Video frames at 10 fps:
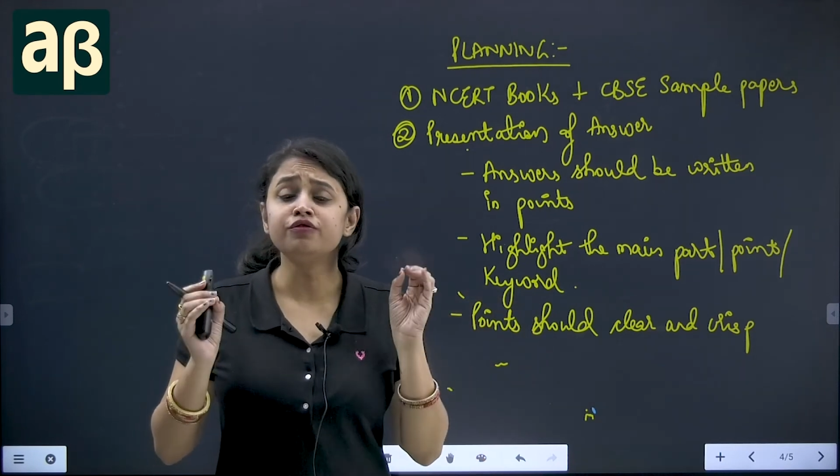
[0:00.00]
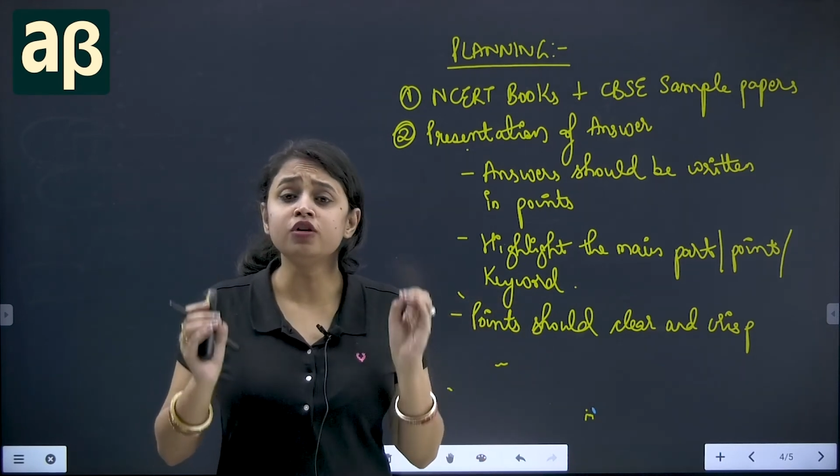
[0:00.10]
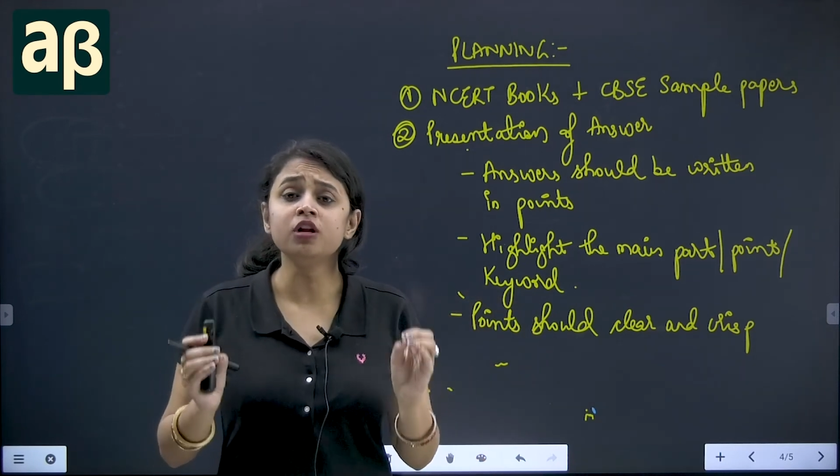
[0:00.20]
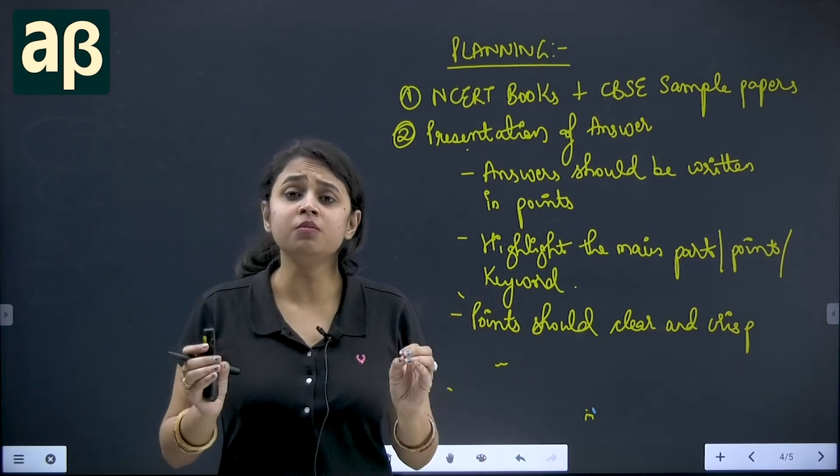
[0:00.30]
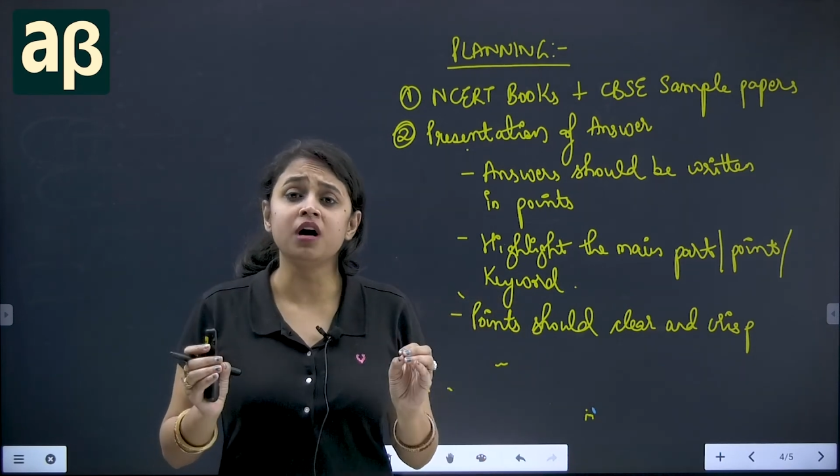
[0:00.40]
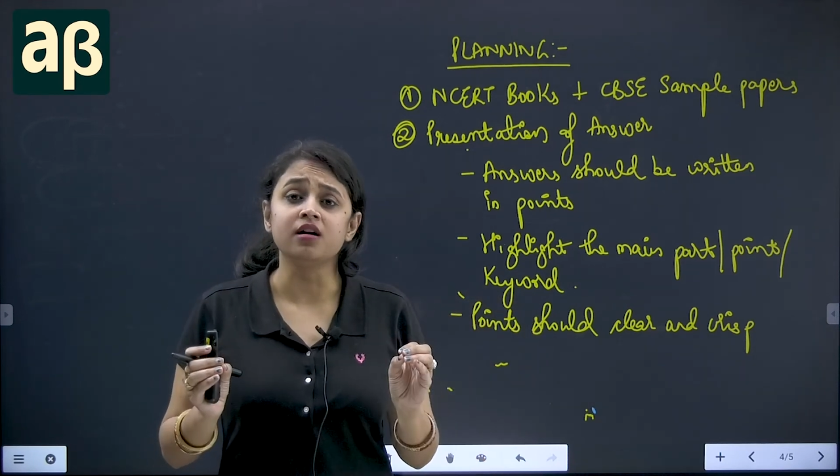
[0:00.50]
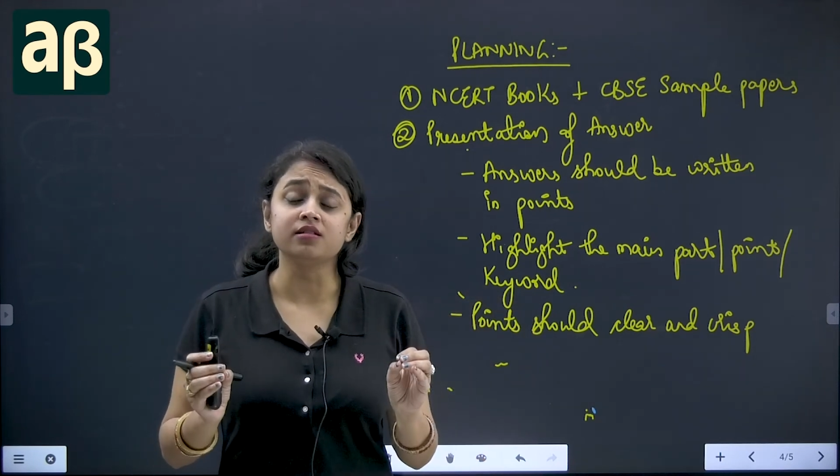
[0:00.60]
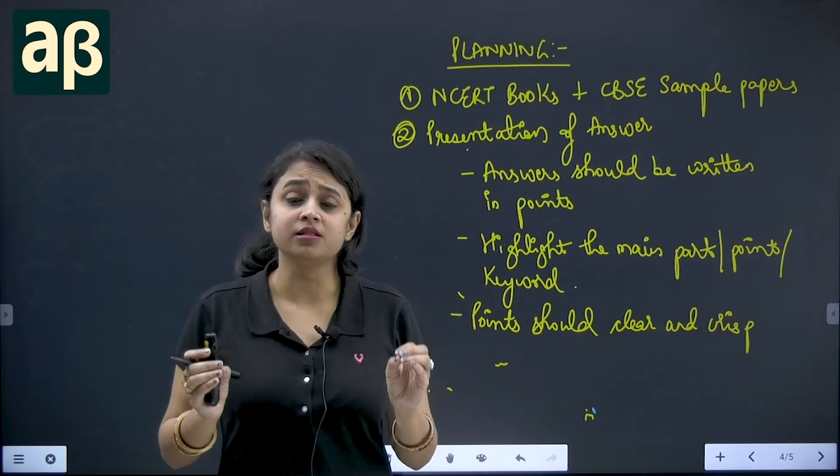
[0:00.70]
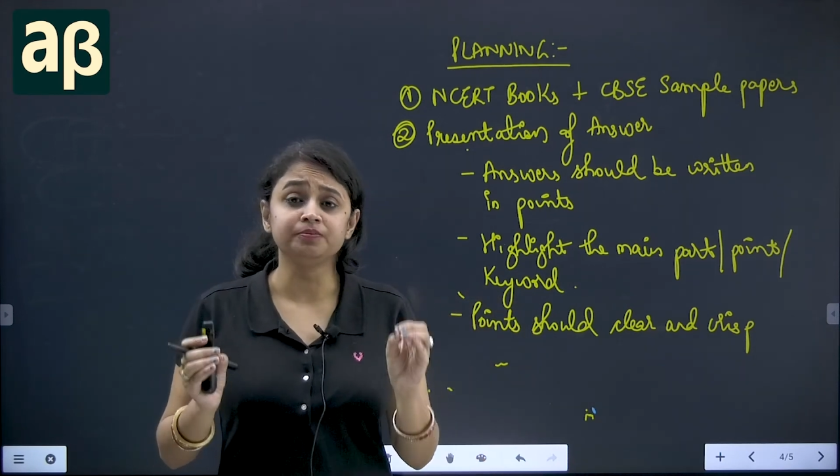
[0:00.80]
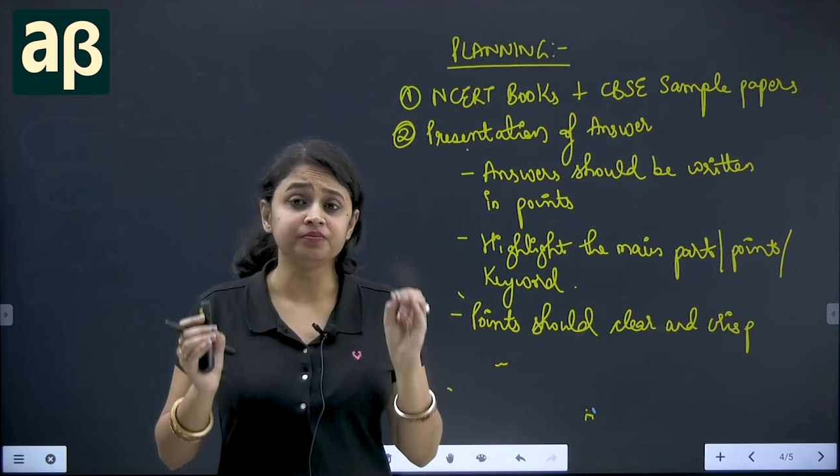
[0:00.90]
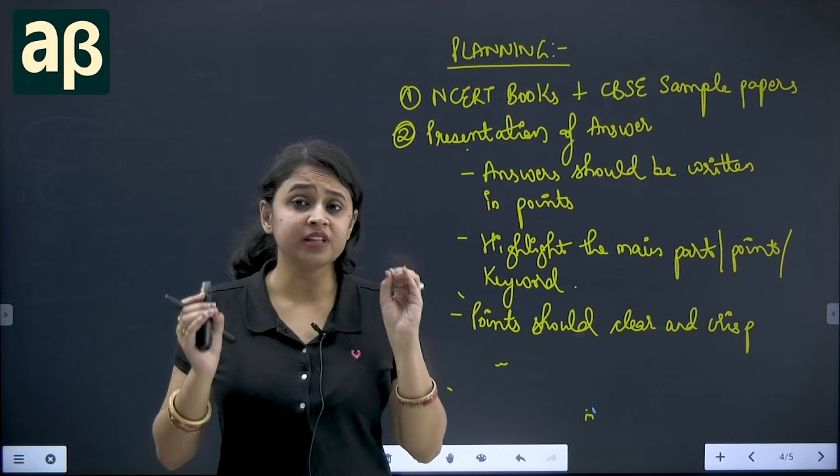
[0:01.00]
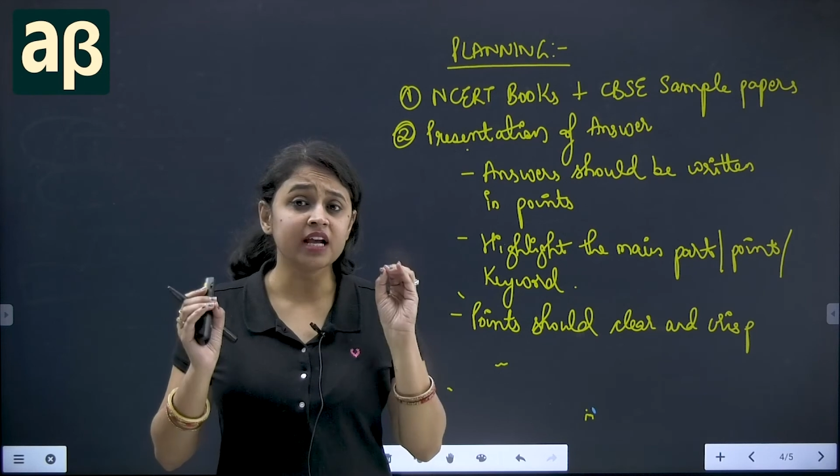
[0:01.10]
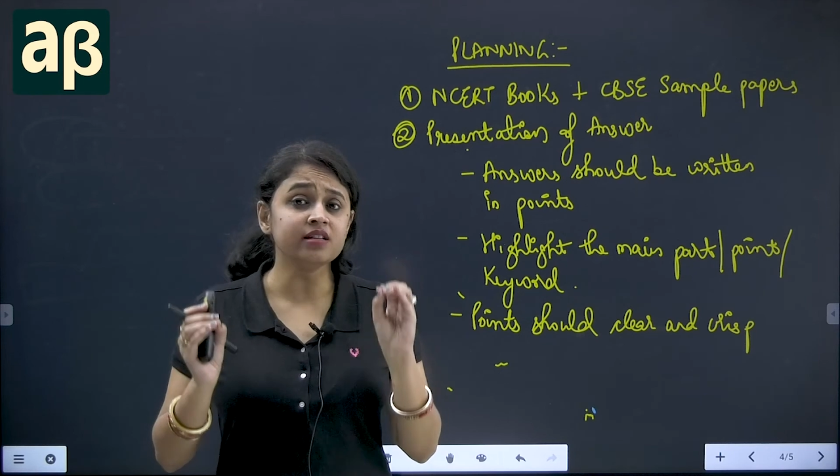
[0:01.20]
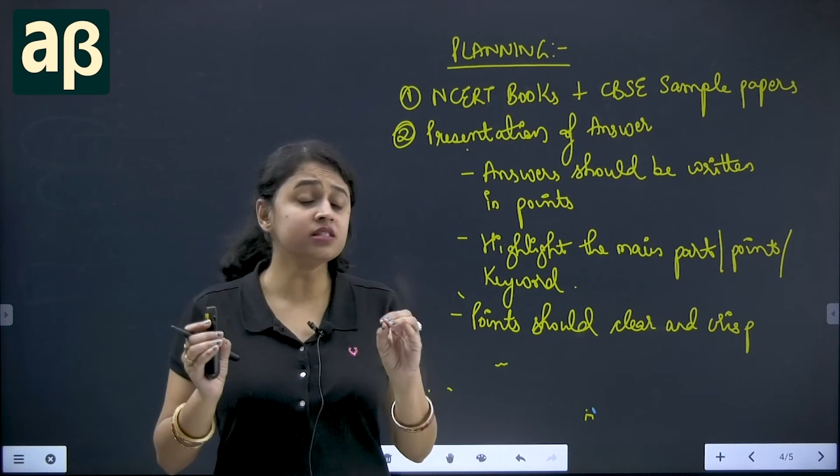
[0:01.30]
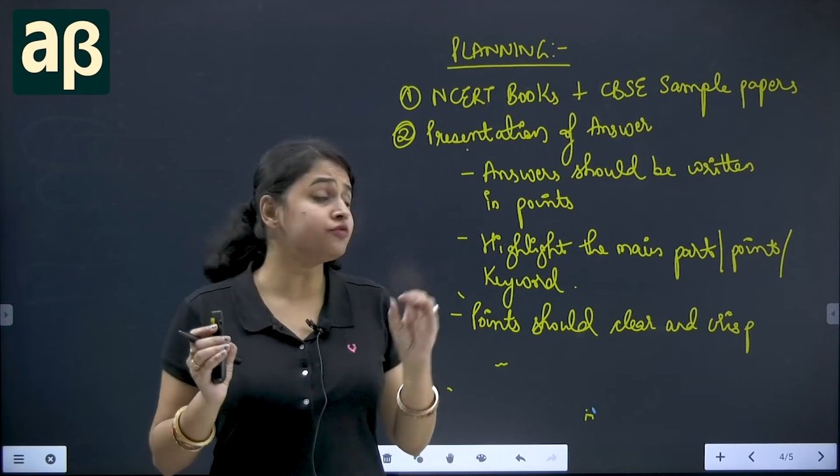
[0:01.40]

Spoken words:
full marks, that is